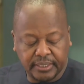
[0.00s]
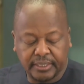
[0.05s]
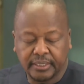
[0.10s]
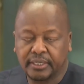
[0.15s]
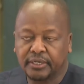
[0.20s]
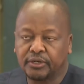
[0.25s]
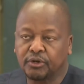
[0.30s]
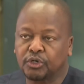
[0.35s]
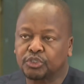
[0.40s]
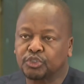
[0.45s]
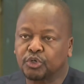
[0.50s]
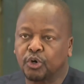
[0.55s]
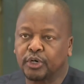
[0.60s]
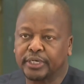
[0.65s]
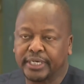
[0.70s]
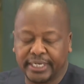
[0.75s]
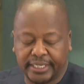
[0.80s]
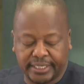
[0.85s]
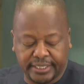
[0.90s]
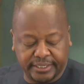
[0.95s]
not
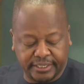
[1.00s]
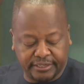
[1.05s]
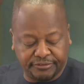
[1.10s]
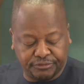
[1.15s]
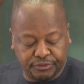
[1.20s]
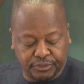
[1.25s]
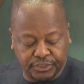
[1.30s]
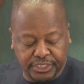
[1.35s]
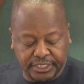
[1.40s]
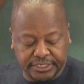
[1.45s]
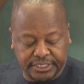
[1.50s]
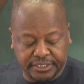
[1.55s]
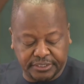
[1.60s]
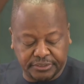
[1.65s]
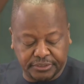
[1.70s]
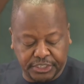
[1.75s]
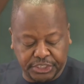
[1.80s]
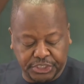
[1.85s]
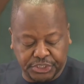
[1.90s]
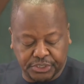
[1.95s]
only the future
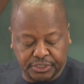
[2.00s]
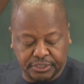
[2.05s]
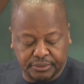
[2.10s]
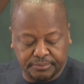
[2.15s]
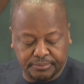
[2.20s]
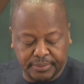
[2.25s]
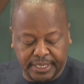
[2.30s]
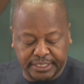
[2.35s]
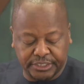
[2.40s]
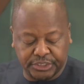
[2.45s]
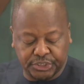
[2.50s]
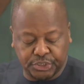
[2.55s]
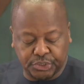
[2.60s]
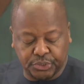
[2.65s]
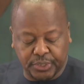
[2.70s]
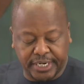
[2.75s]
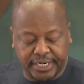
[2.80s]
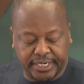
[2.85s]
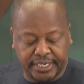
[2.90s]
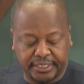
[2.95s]
generation by
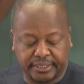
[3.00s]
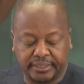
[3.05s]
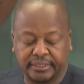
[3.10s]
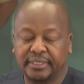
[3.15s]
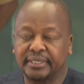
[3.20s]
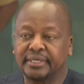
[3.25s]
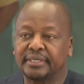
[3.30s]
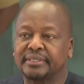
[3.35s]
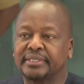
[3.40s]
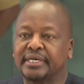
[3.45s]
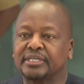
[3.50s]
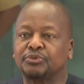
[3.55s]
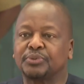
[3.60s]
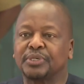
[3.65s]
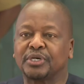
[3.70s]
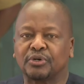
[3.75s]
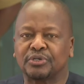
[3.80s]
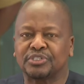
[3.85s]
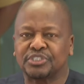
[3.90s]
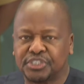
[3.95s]
ensuring that
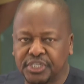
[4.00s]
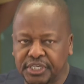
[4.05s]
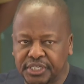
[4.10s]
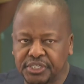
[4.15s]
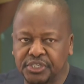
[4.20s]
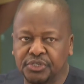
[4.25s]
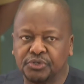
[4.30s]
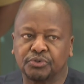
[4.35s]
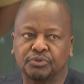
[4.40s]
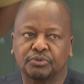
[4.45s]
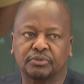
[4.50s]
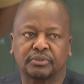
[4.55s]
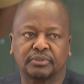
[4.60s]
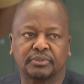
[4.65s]
we continue